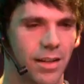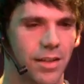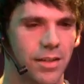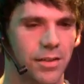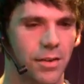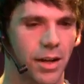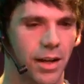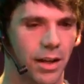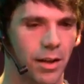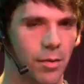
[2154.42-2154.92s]

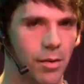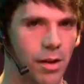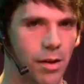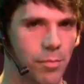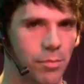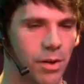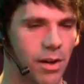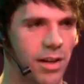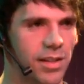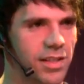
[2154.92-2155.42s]
so I could
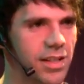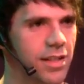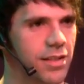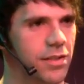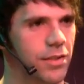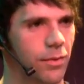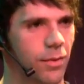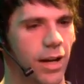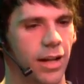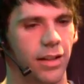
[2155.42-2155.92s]
process
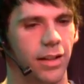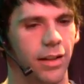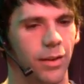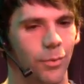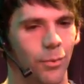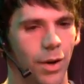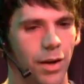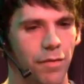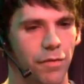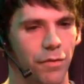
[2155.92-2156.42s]
directly the
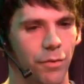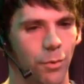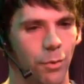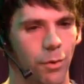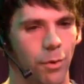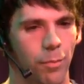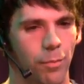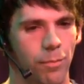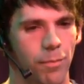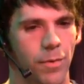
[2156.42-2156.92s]

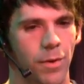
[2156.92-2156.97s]
waveform,